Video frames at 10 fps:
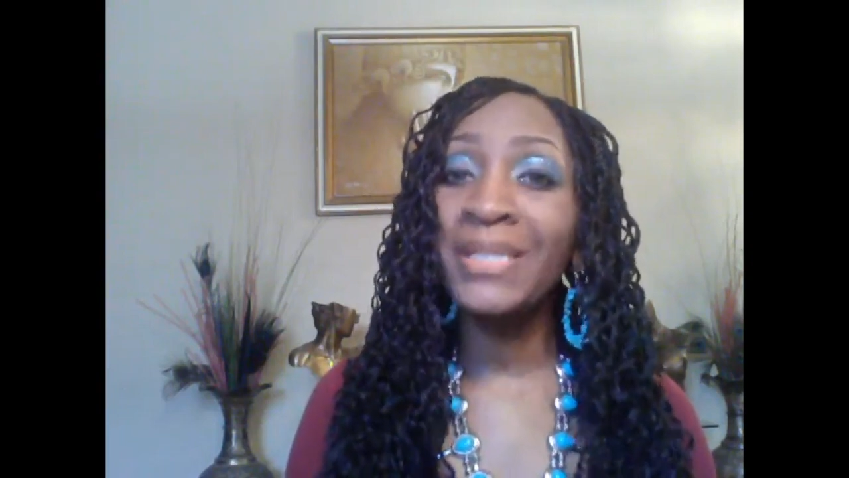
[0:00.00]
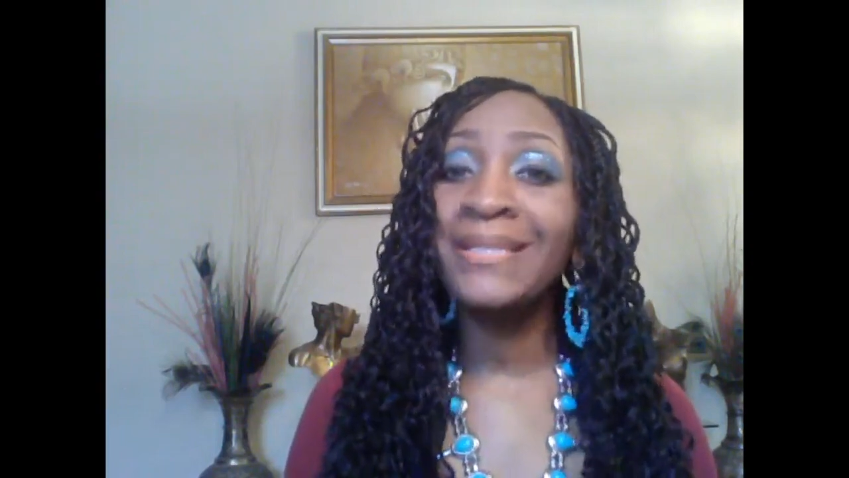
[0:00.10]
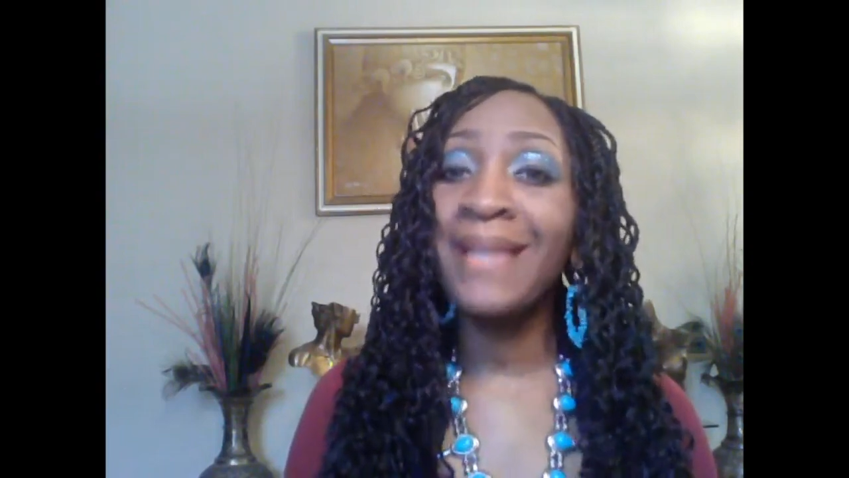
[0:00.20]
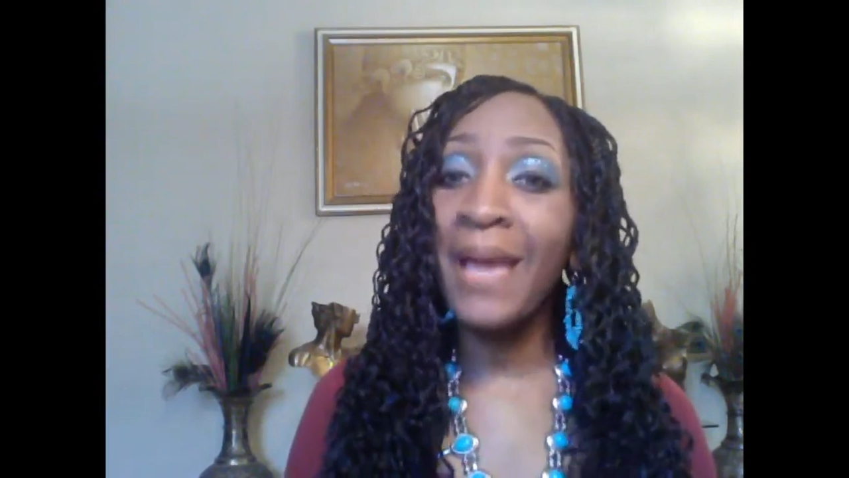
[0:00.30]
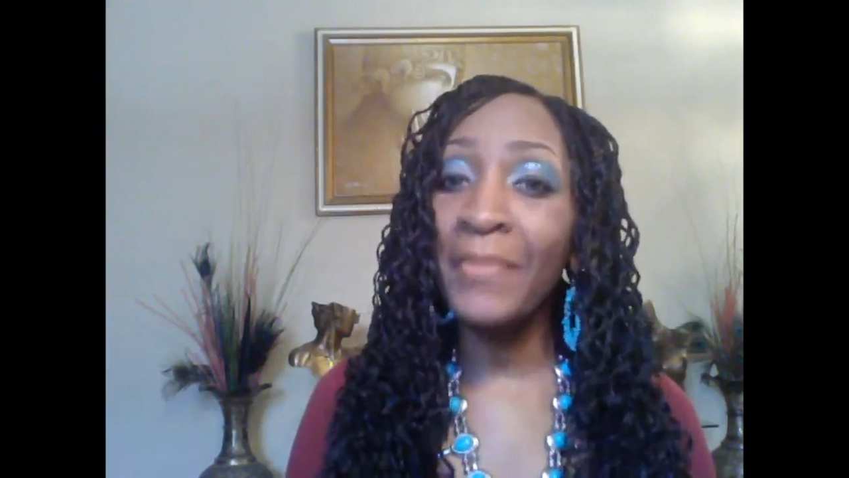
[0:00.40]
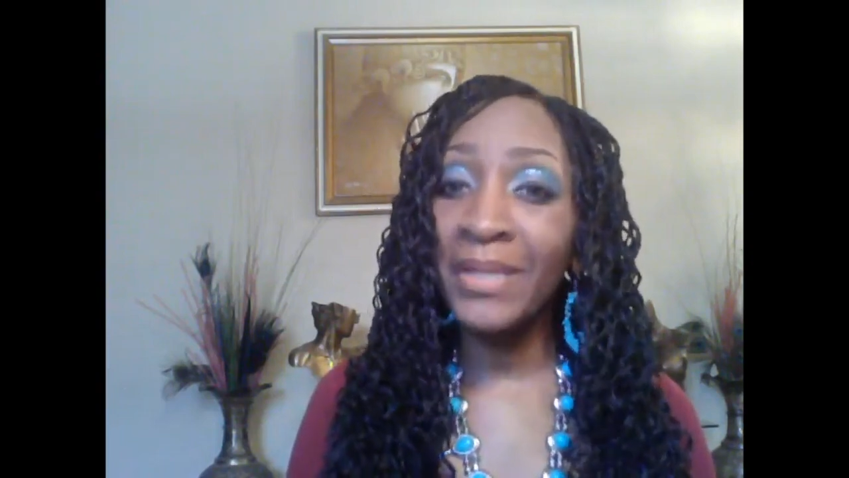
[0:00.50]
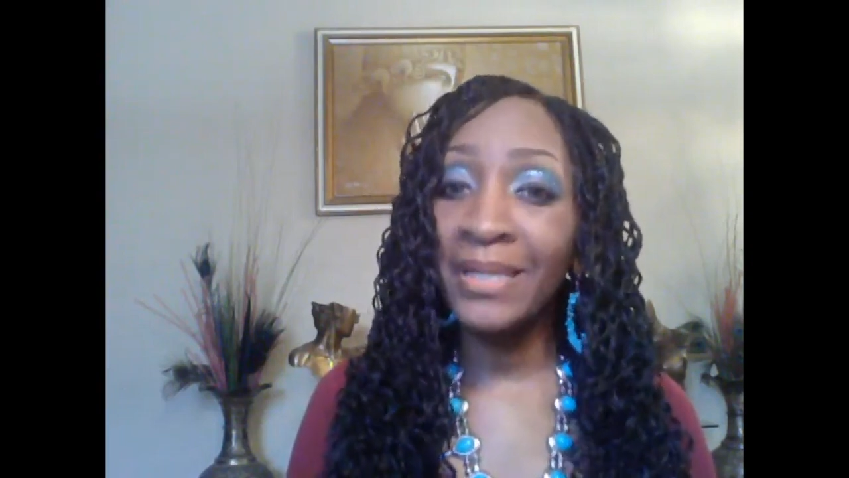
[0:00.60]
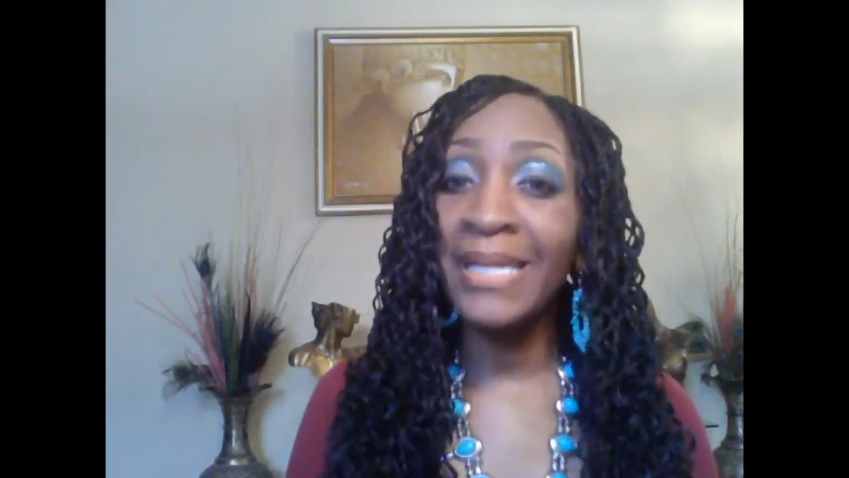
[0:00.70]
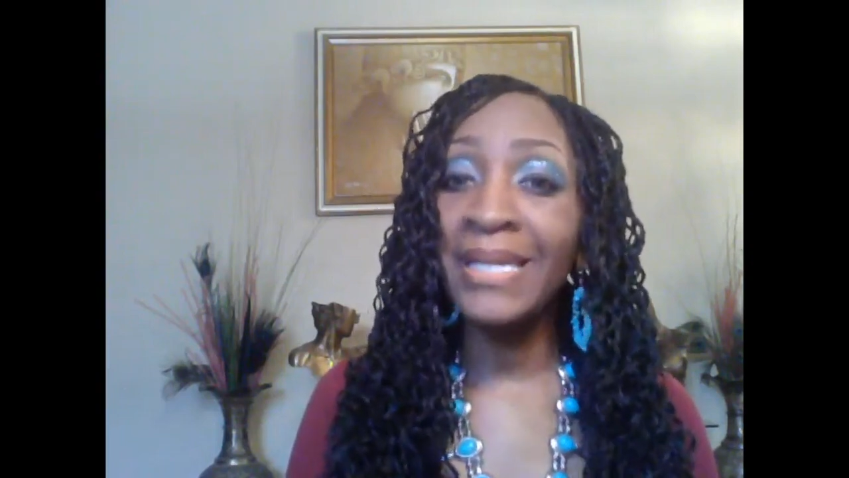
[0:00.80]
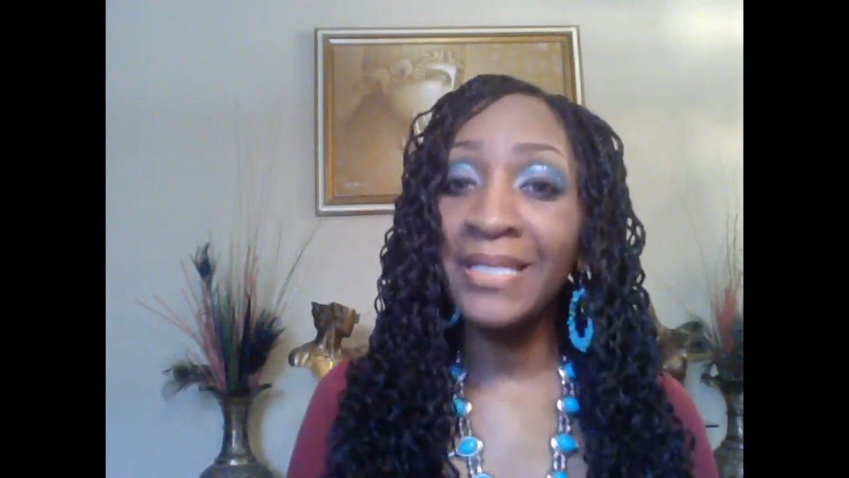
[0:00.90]
the time of the
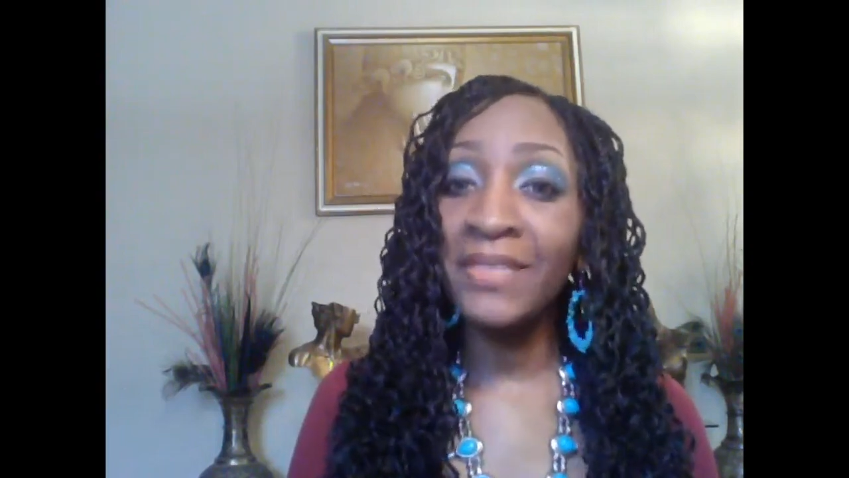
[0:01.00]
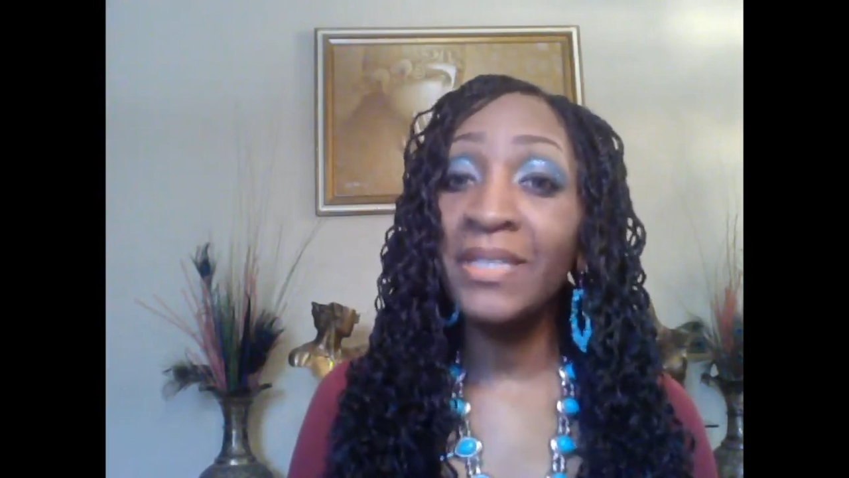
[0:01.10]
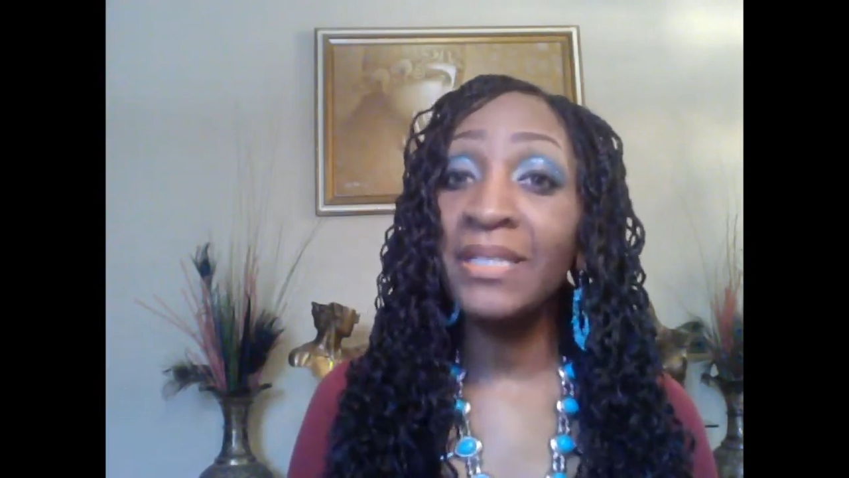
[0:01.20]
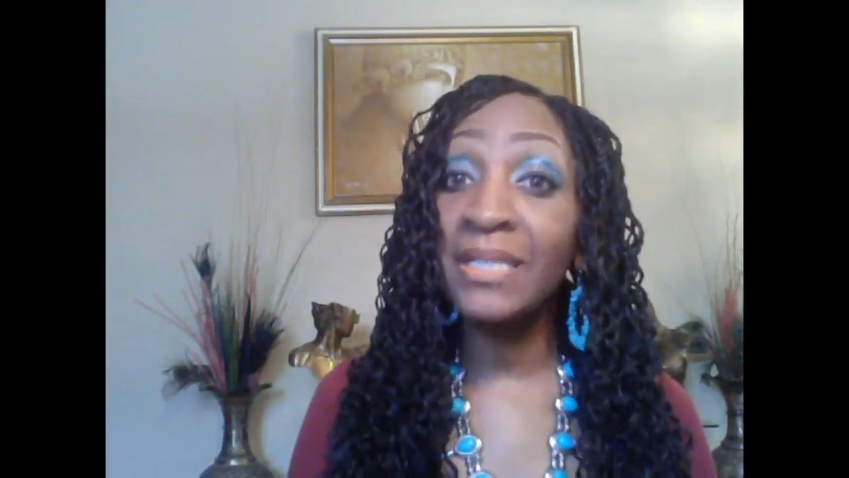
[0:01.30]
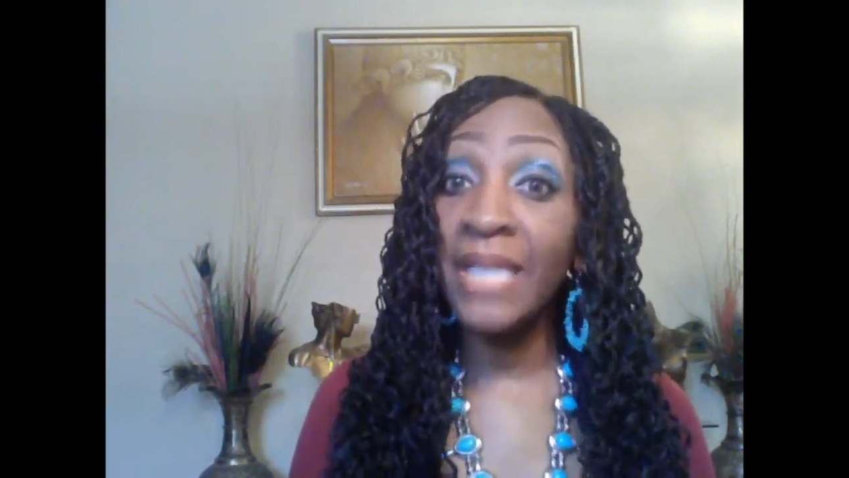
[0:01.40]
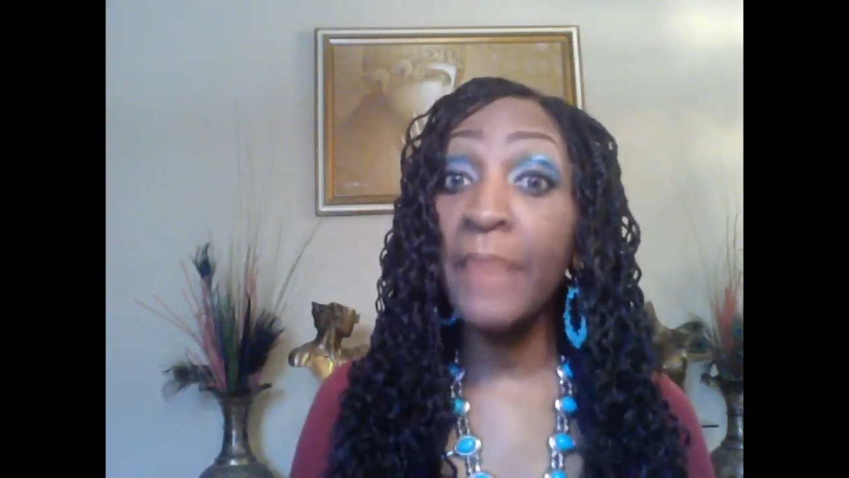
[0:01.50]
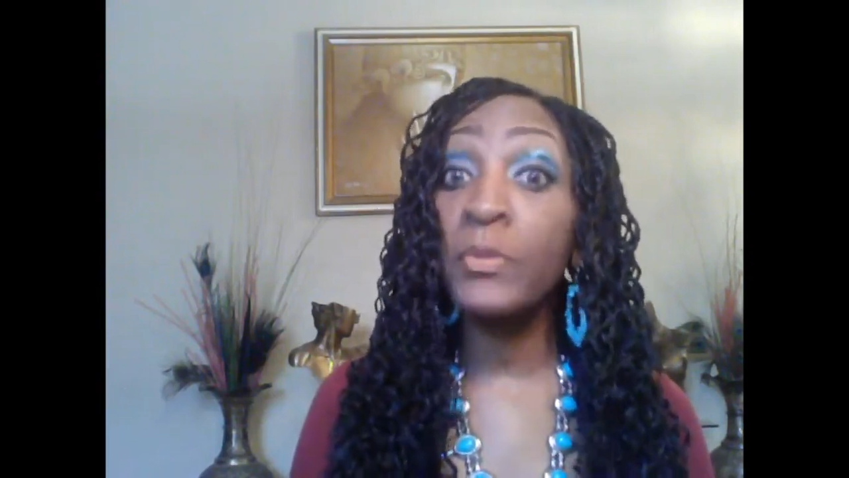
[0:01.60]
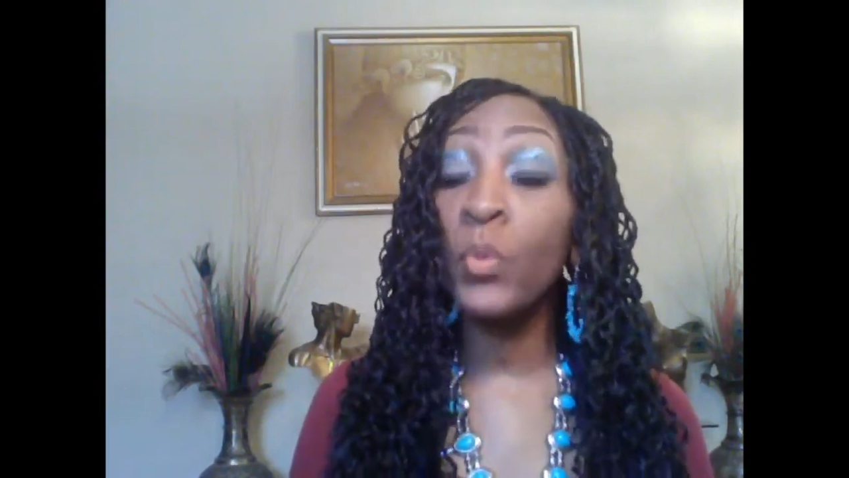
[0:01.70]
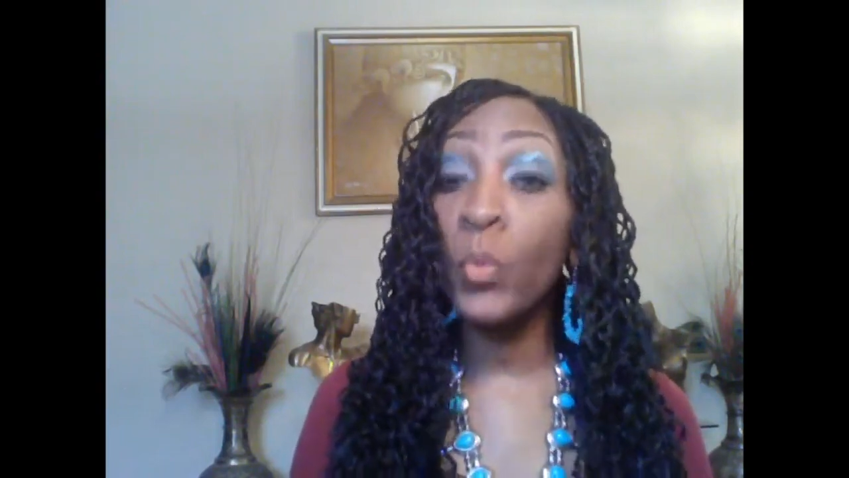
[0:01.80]
adhesives and the tapes